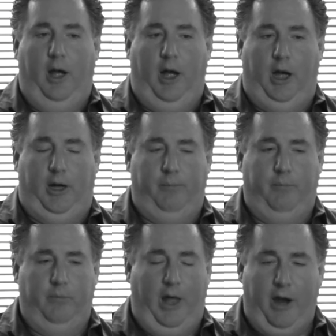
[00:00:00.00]
A
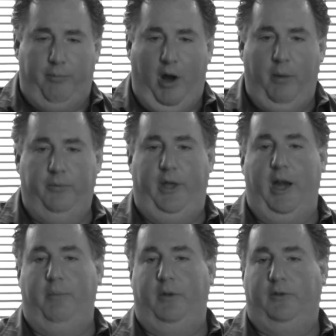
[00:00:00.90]
lot of problems had
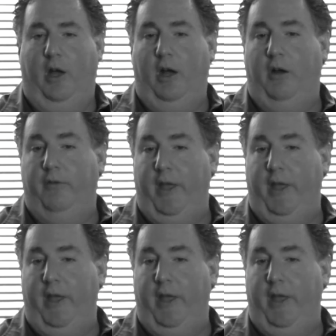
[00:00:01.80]
to be solved,